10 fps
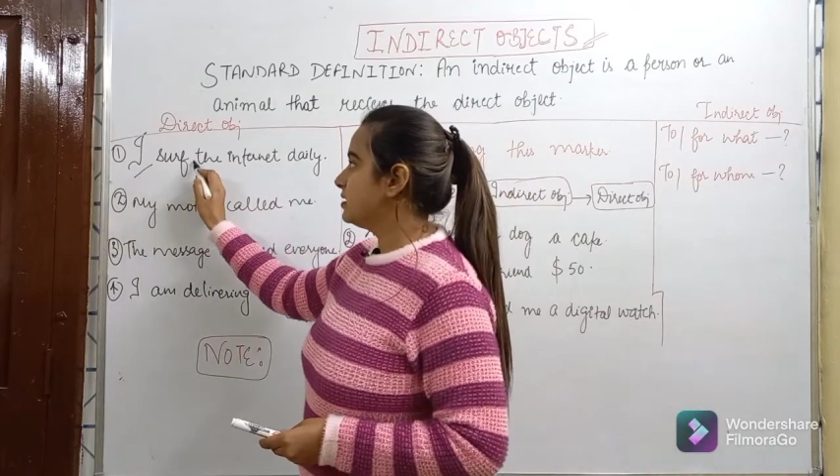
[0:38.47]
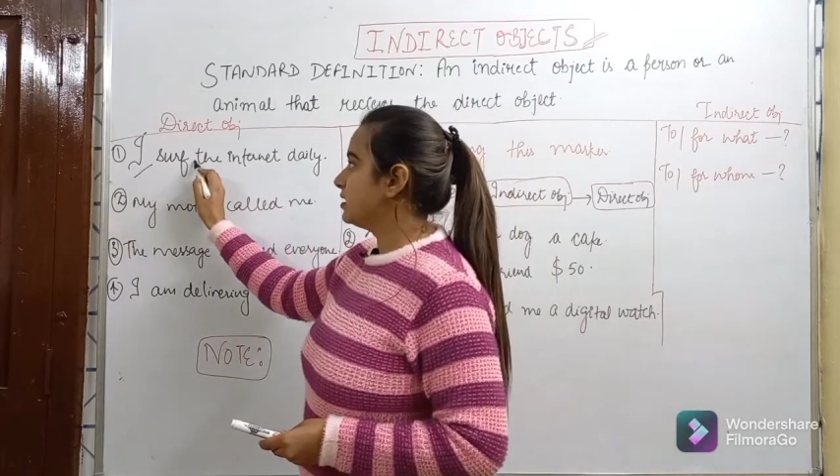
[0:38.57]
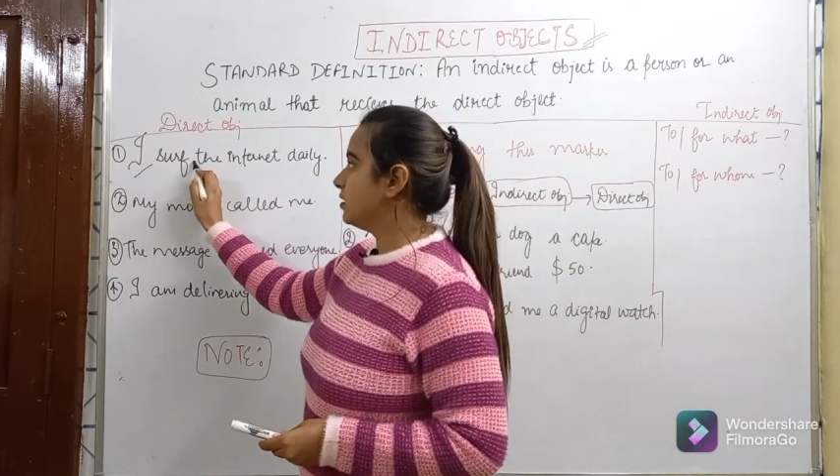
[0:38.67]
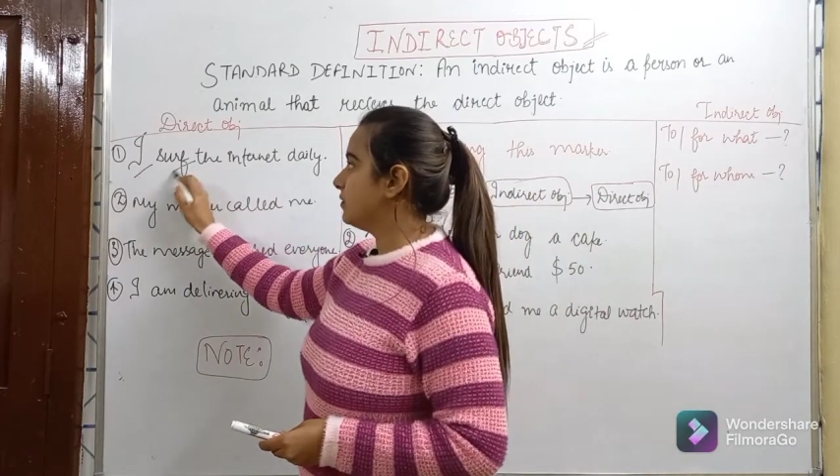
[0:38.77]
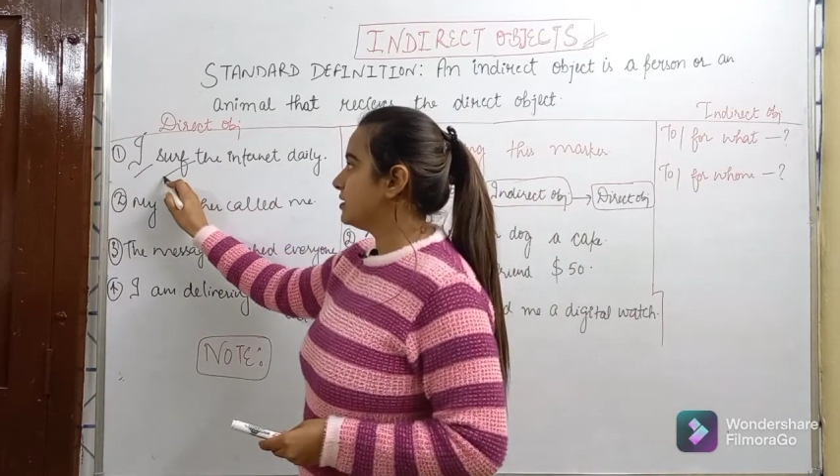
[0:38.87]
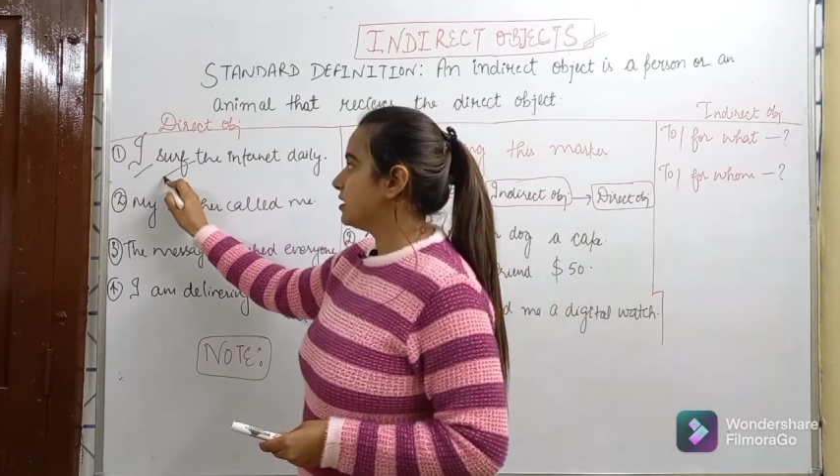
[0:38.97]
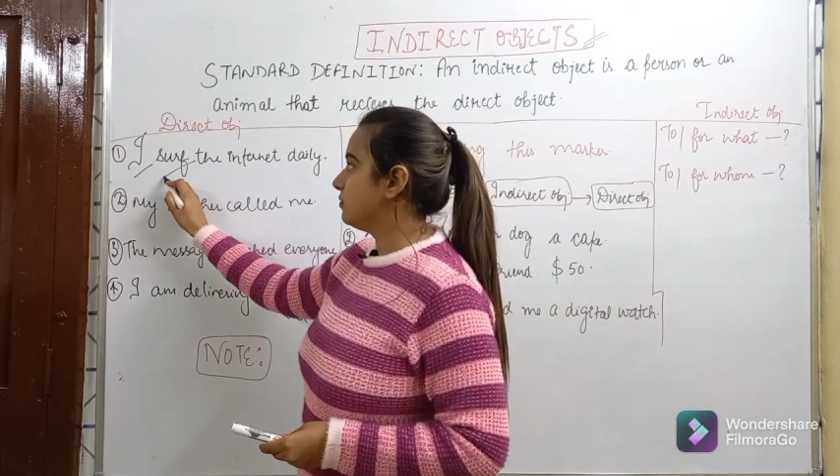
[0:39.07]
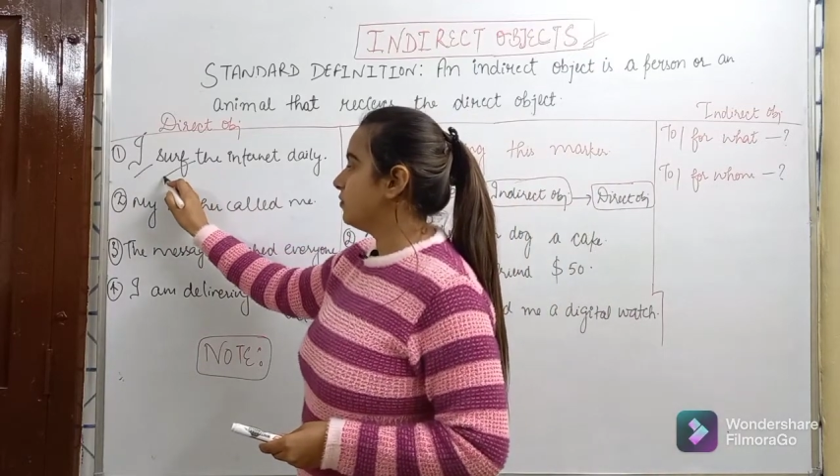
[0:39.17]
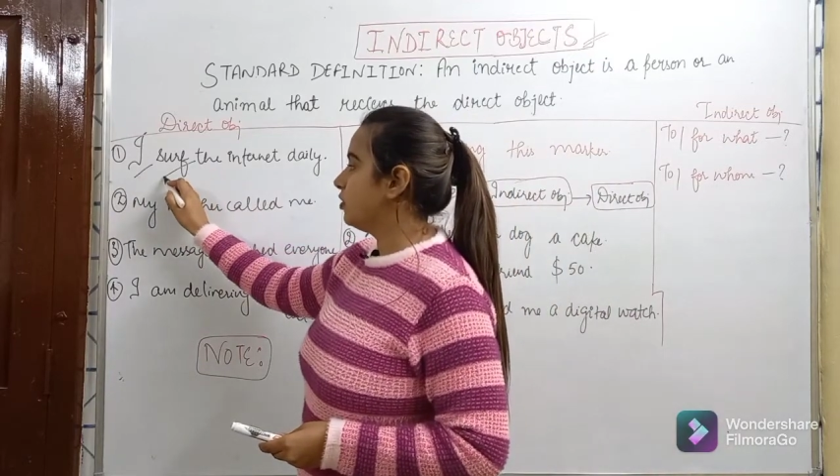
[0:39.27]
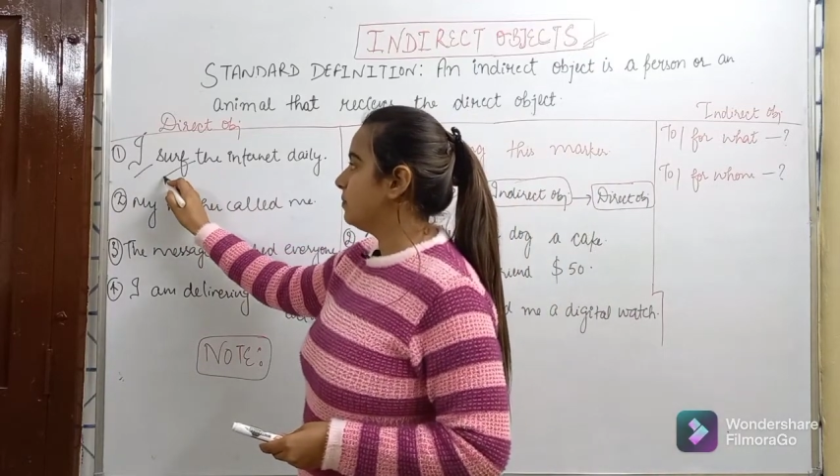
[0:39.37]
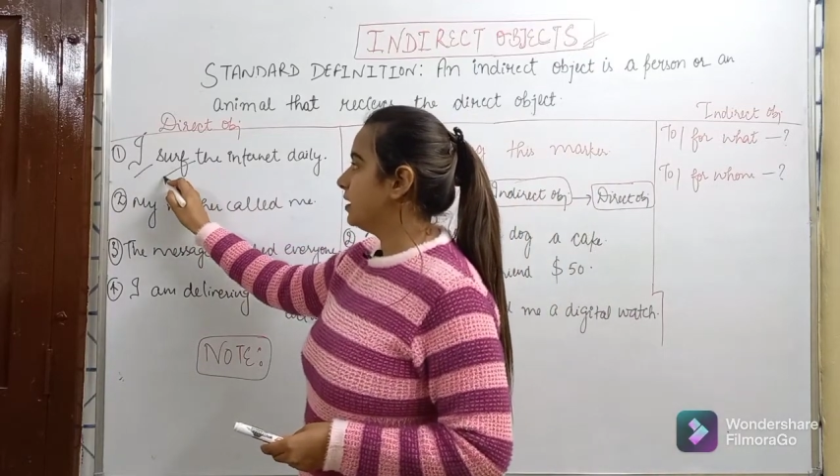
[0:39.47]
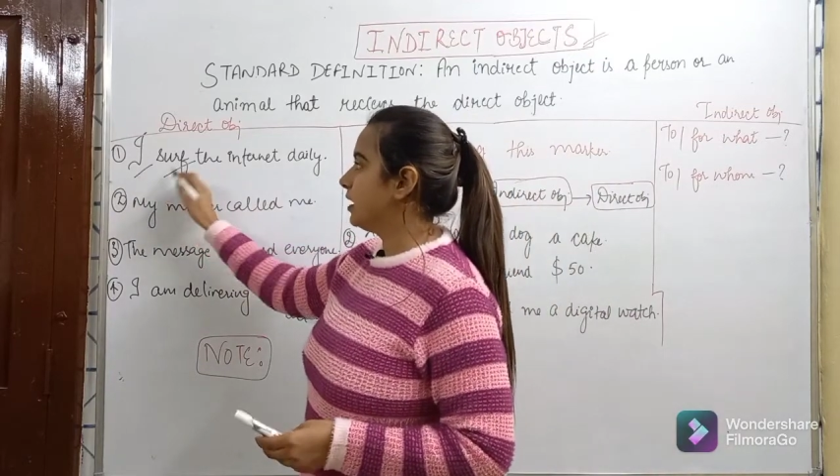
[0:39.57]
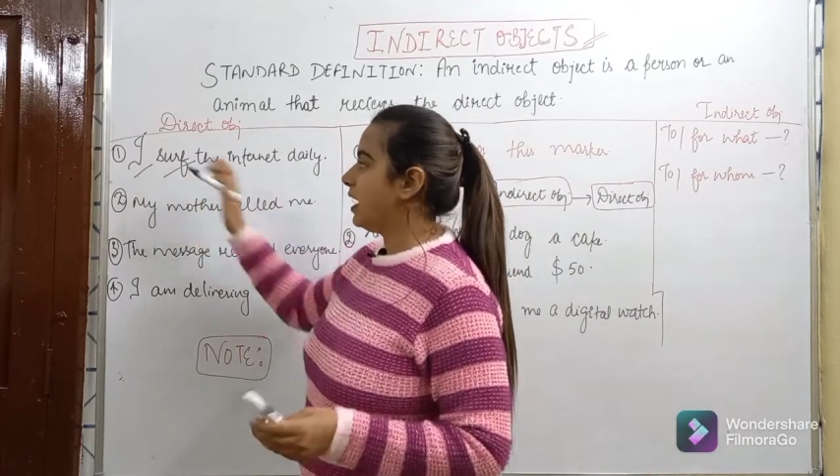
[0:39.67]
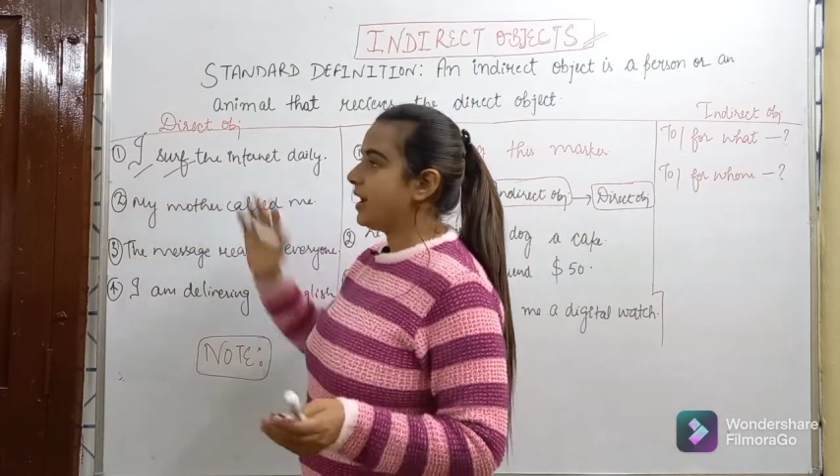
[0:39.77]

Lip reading: surf is a verb here.